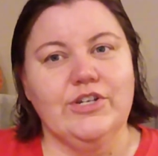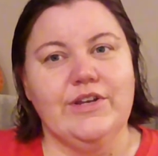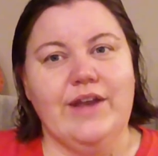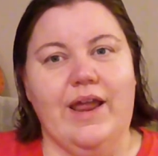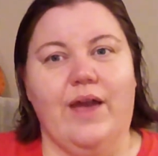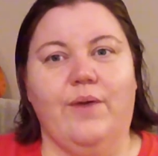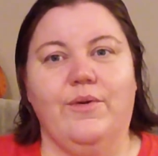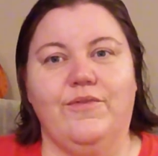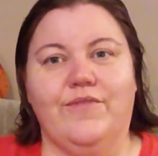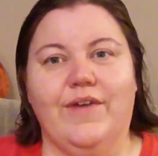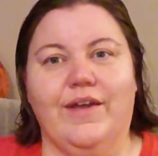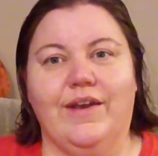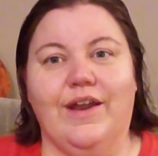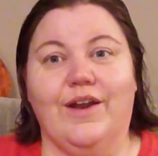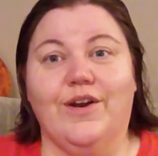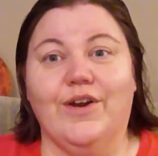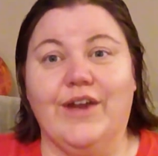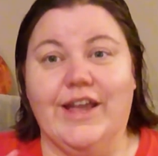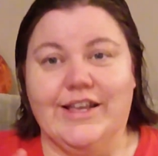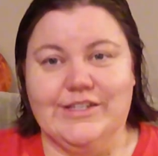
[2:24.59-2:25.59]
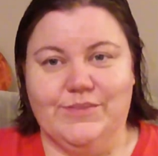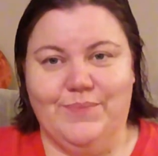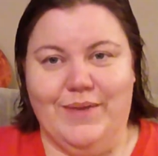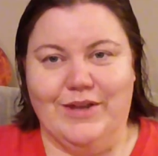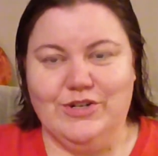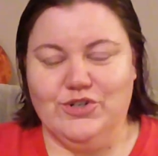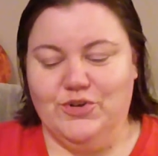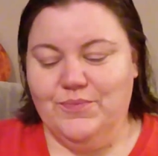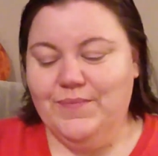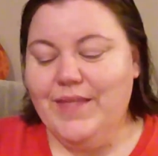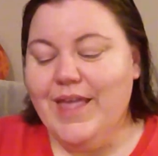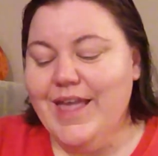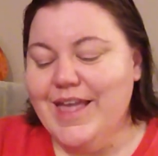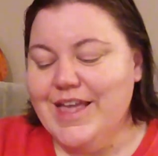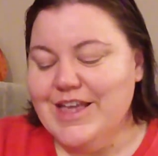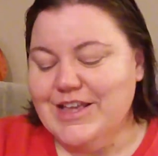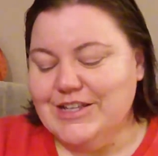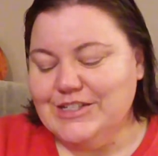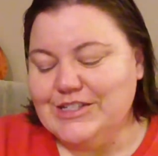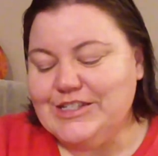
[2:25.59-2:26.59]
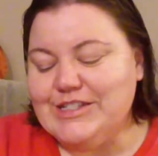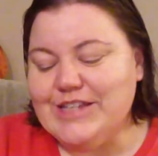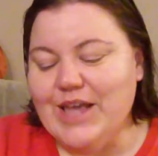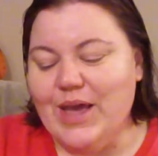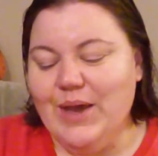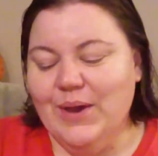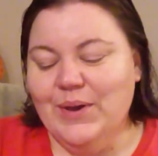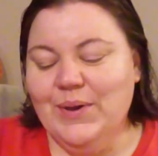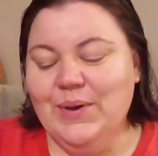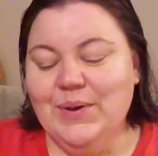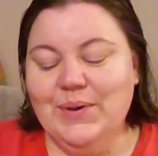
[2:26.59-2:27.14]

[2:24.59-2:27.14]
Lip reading: now we found out our guest bedroom. So